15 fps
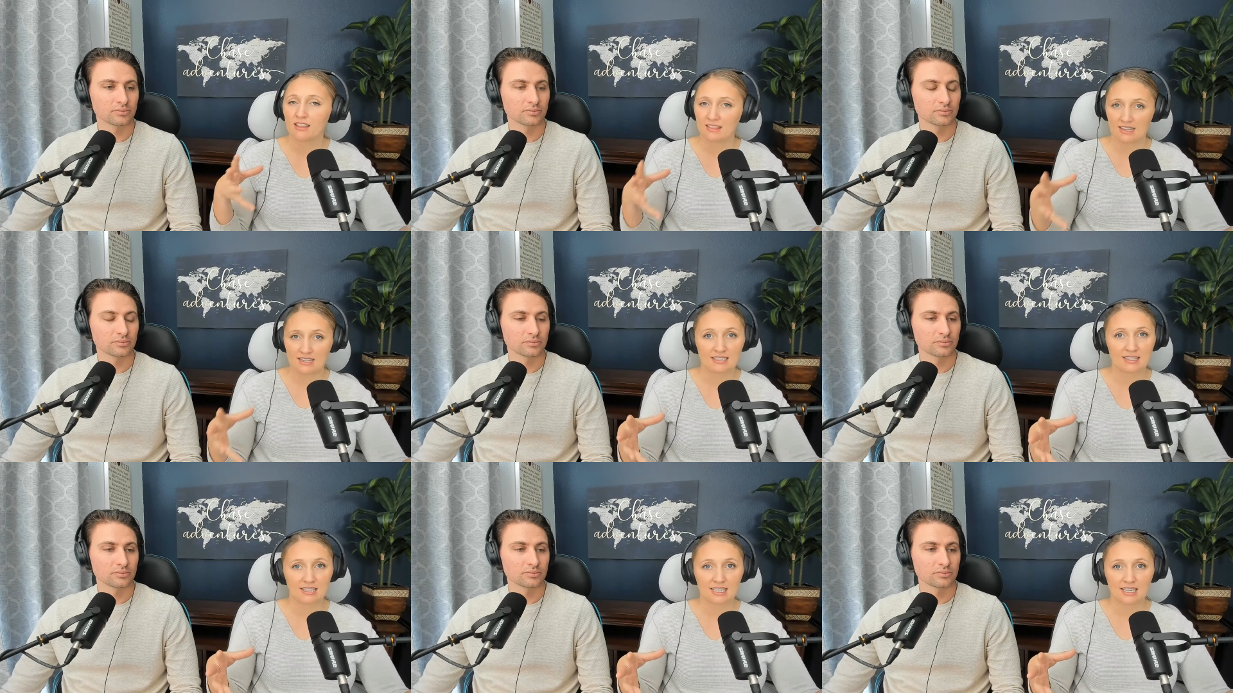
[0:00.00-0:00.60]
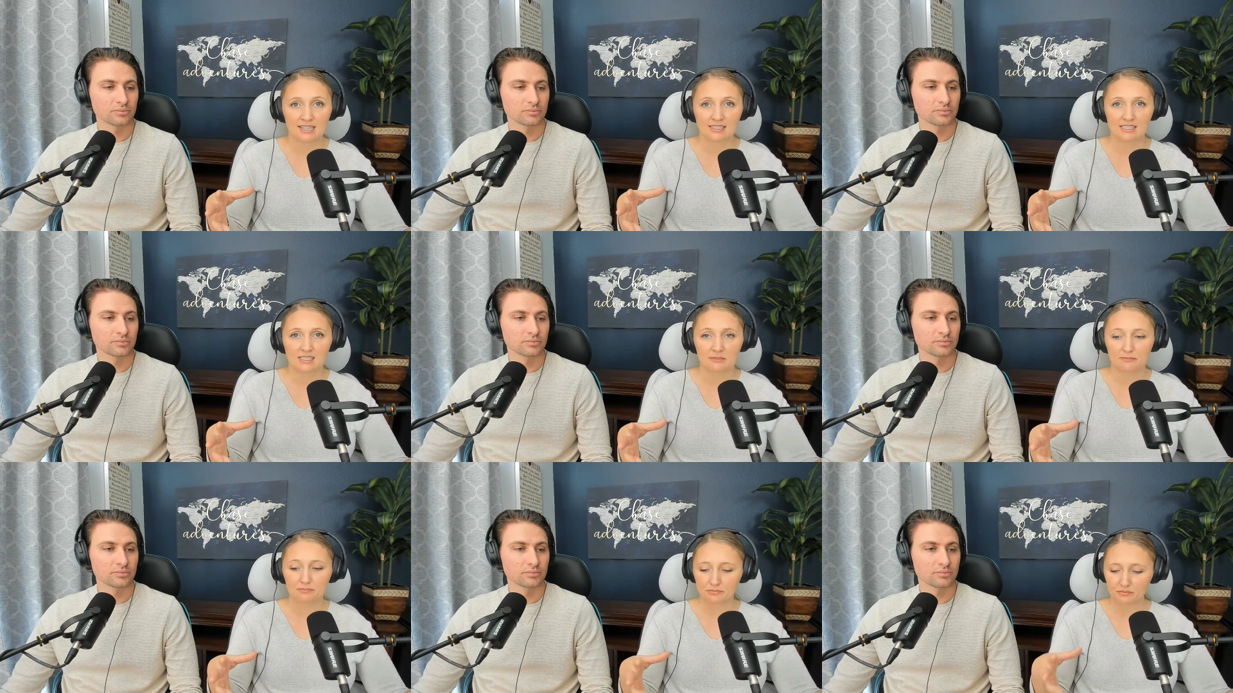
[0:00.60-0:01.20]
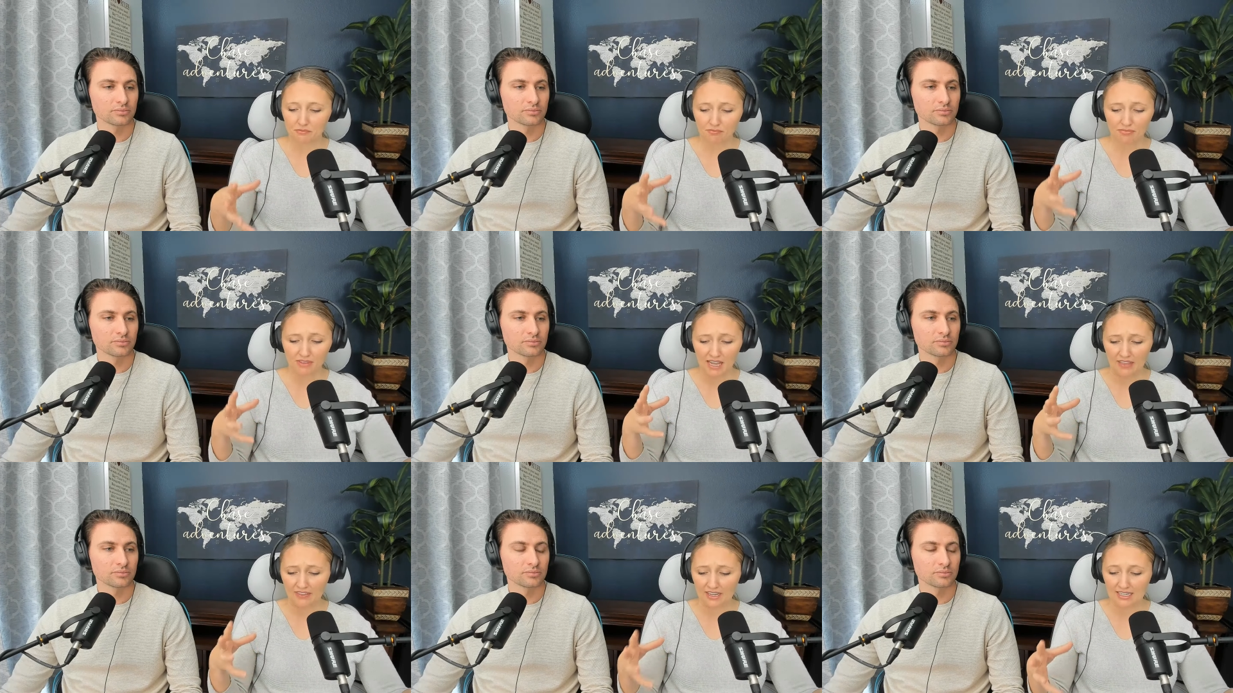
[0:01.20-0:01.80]
Speaker 1: this list.
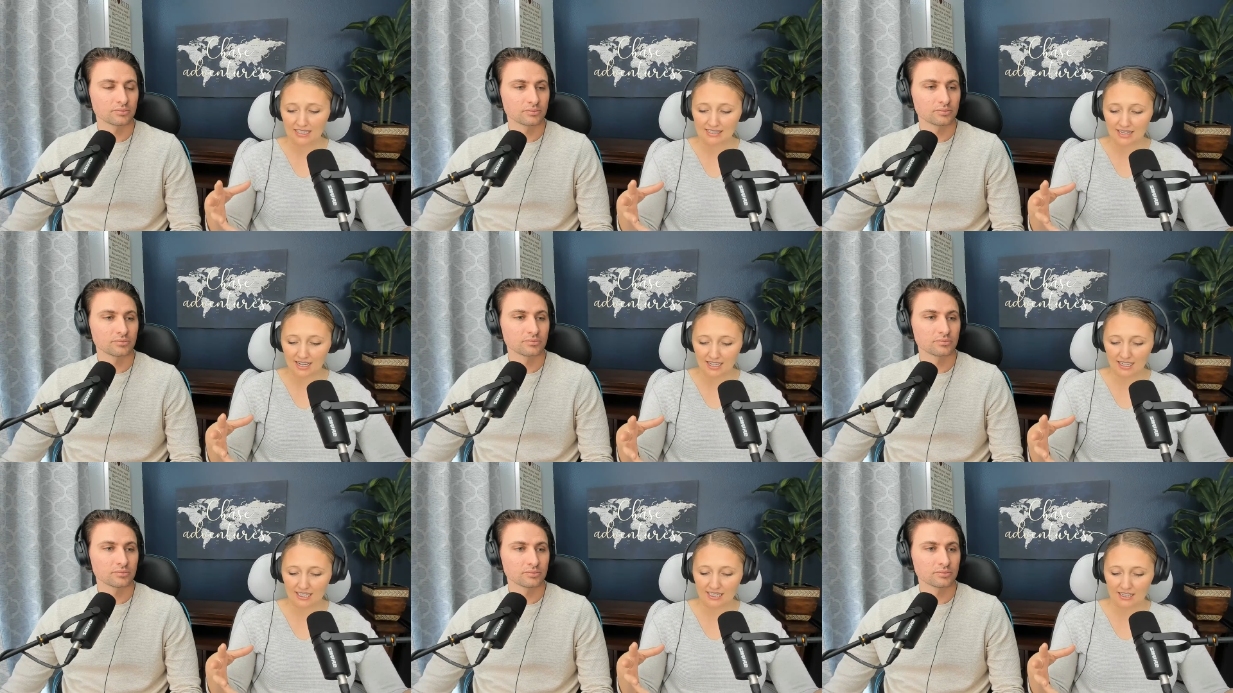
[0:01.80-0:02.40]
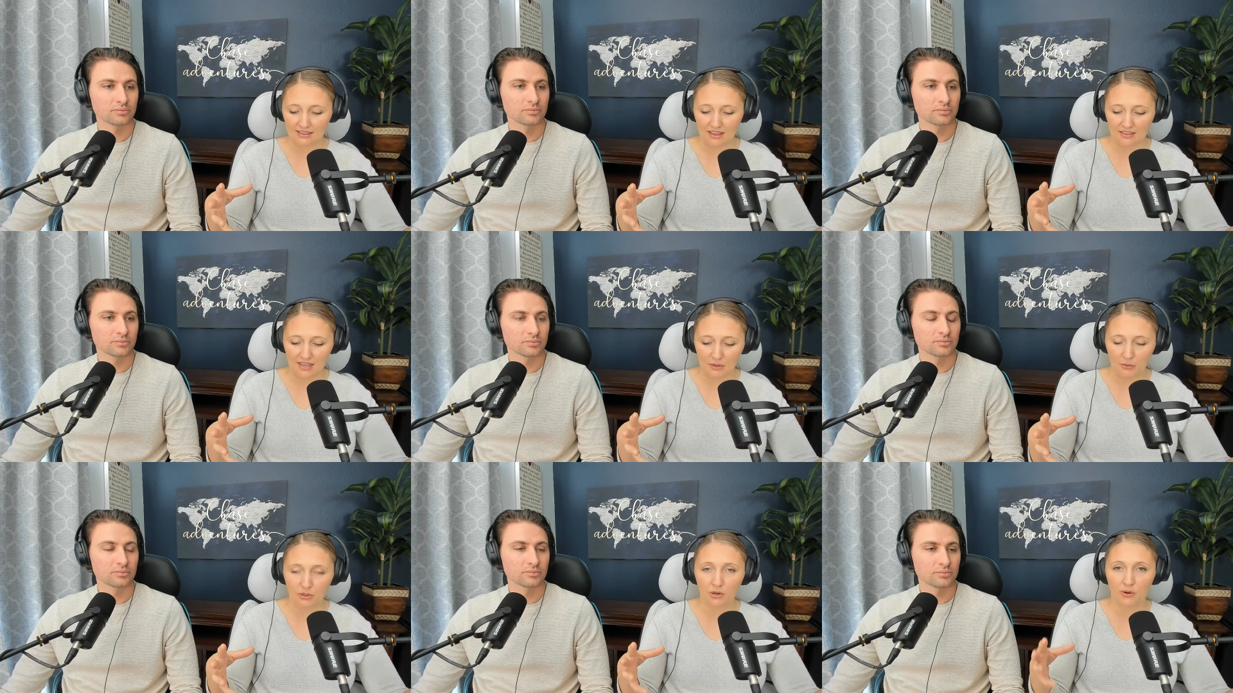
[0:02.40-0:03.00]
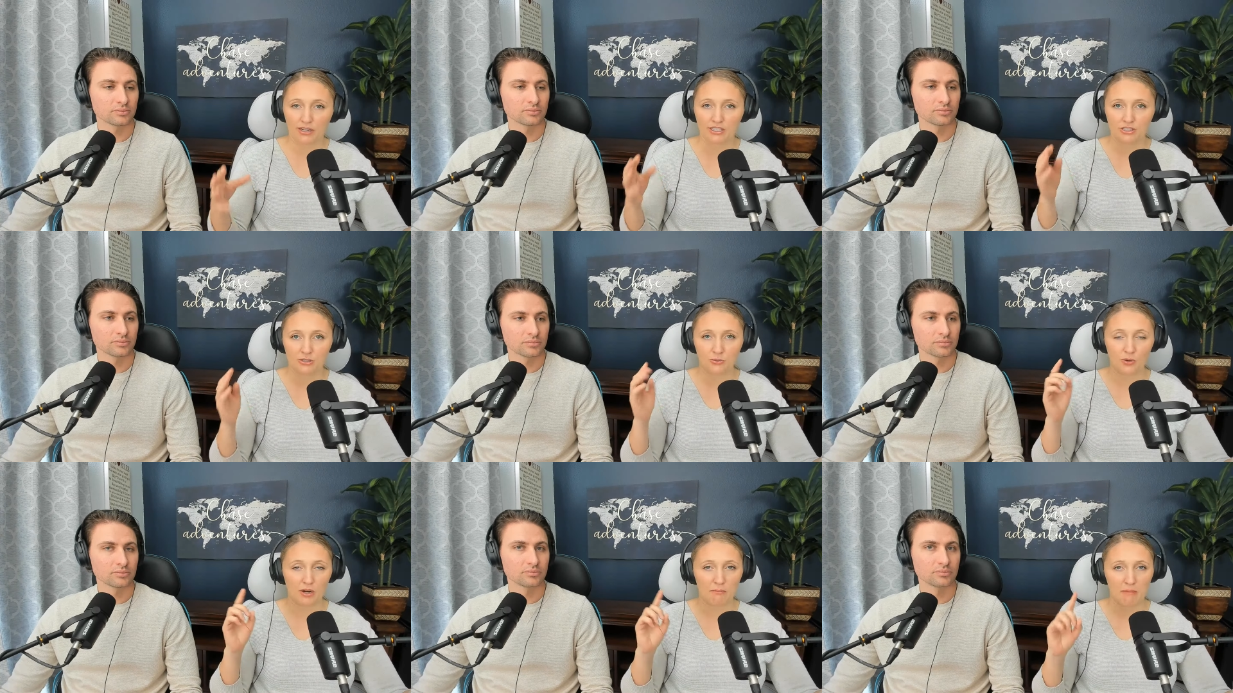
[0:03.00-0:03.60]
And they decided that they were going to
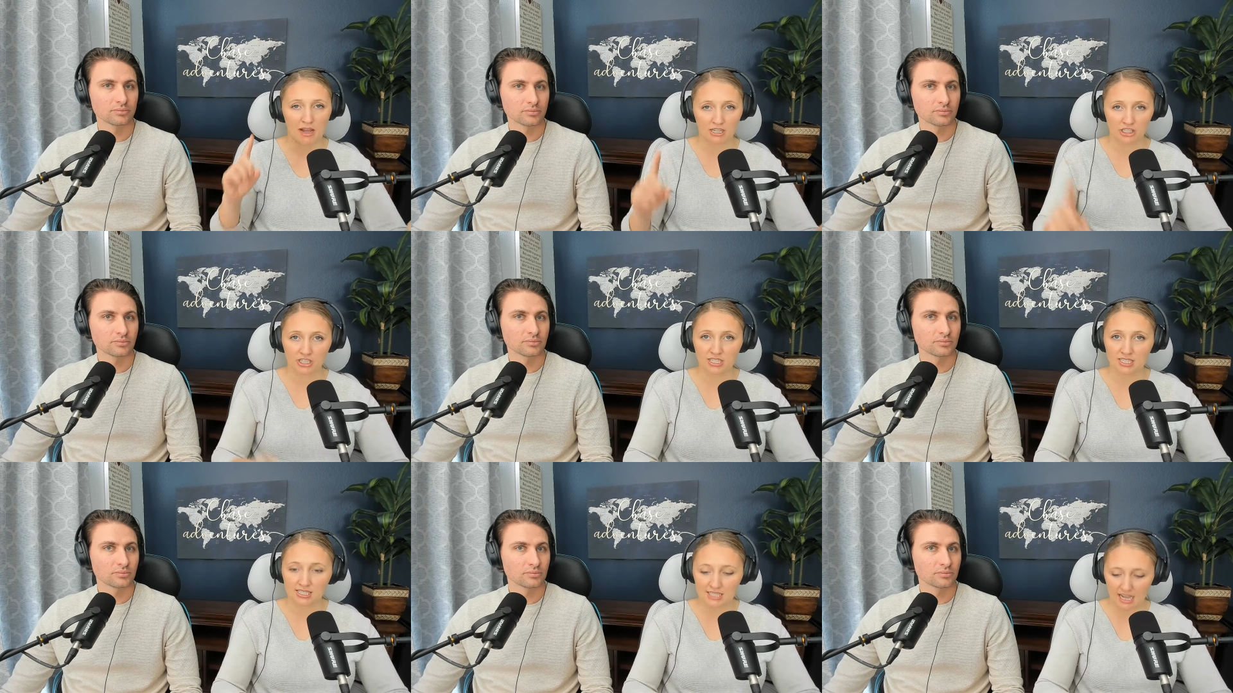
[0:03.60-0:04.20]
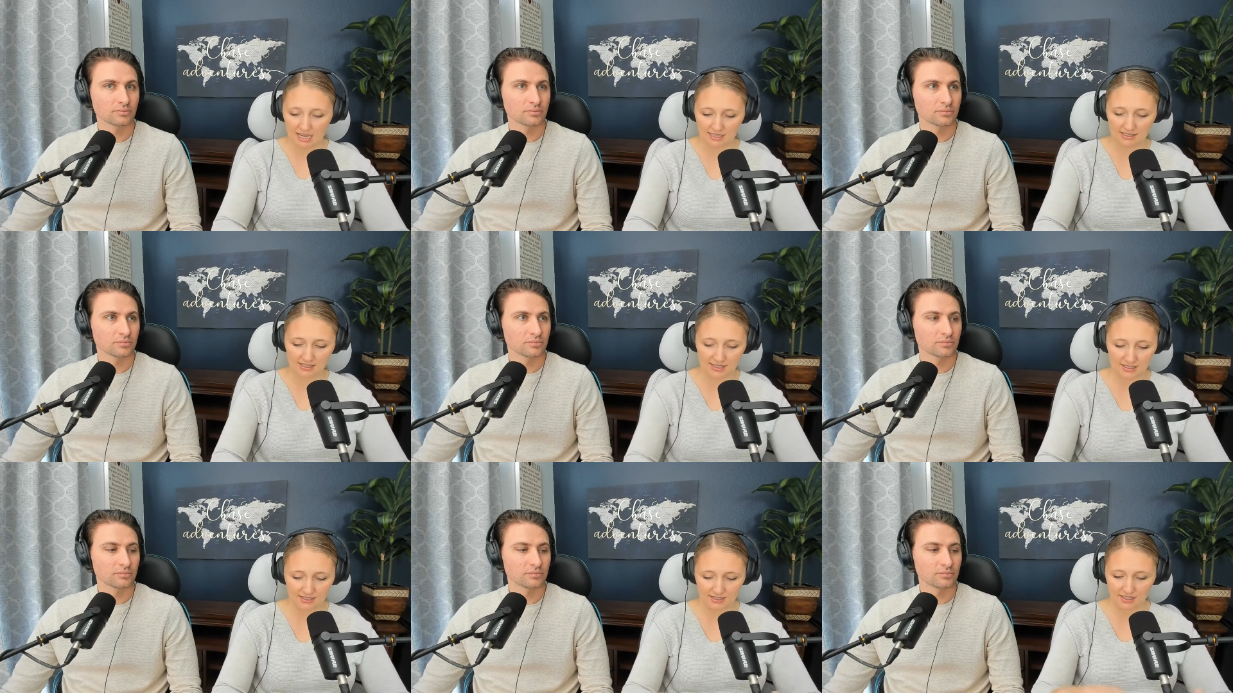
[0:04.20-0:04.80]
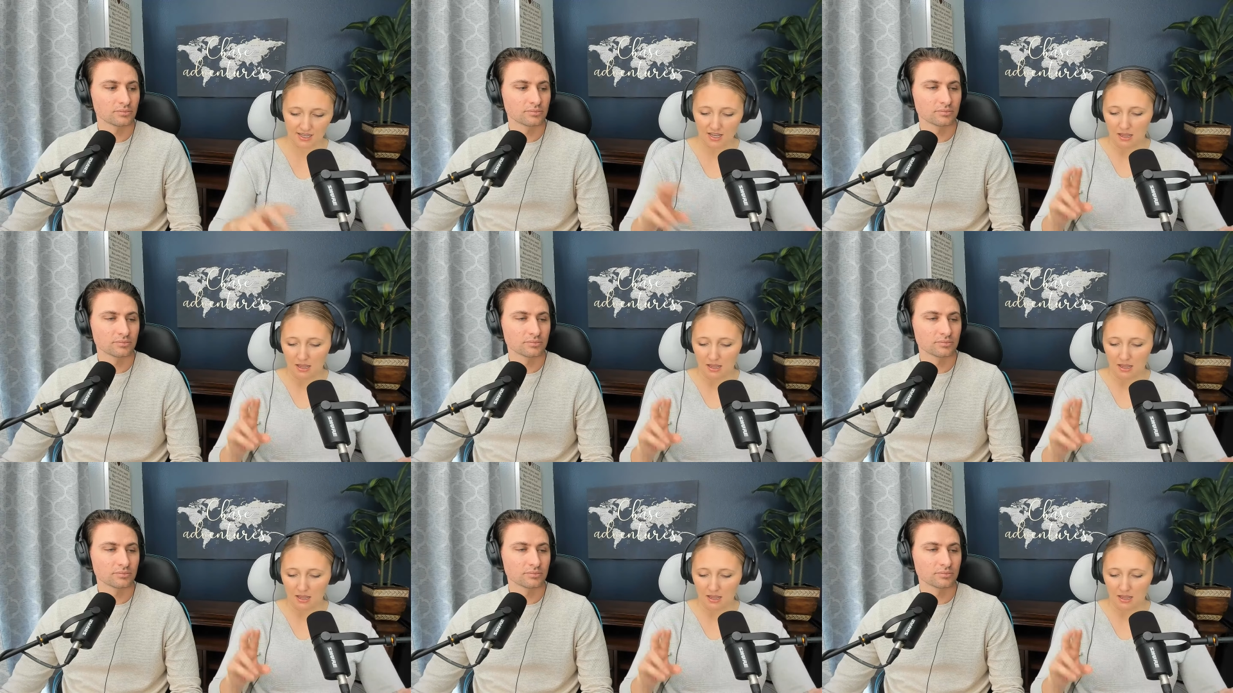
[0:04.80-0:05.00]
wear matching disguises,